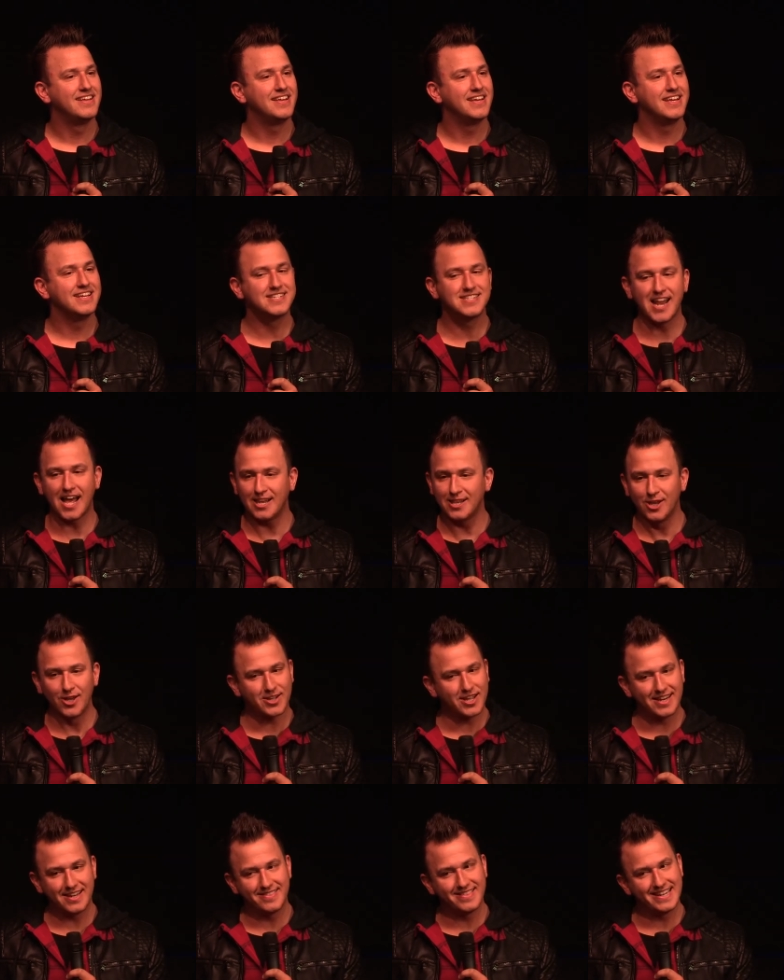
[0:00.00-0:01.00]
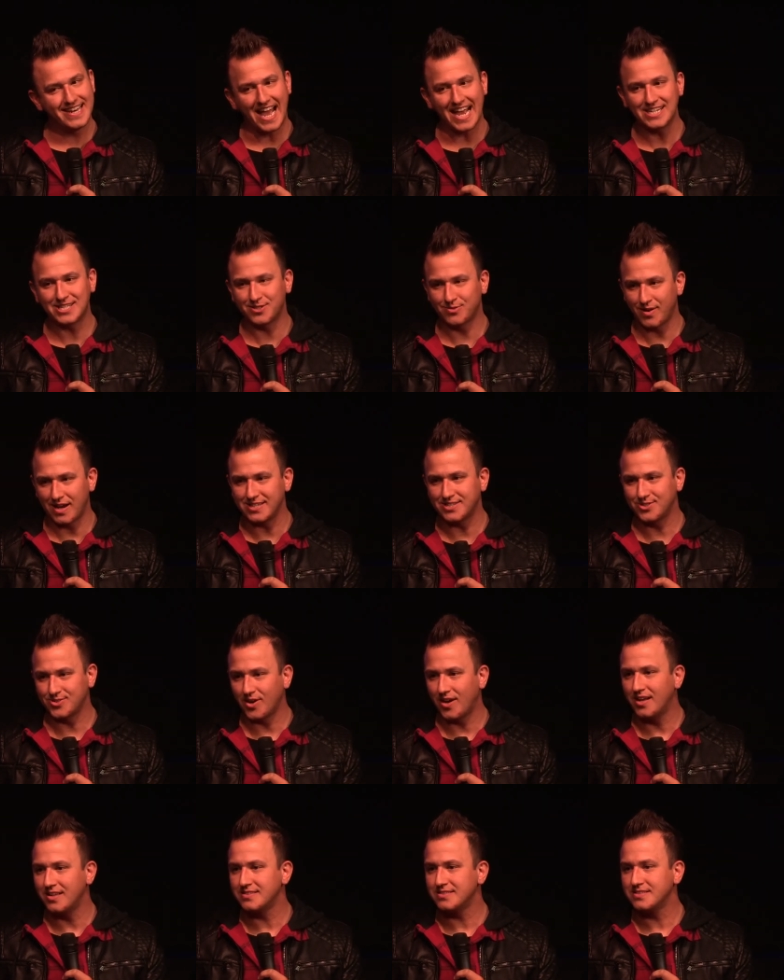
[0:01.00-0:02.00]
He's not looking in the nice
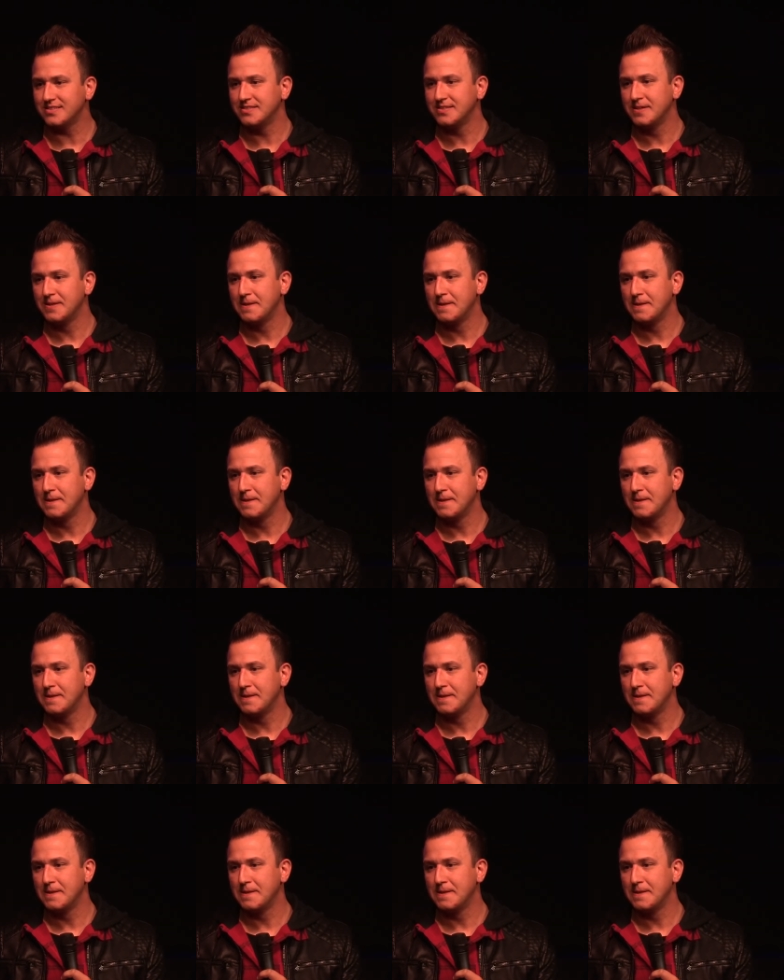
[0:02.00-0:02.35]
restaurants.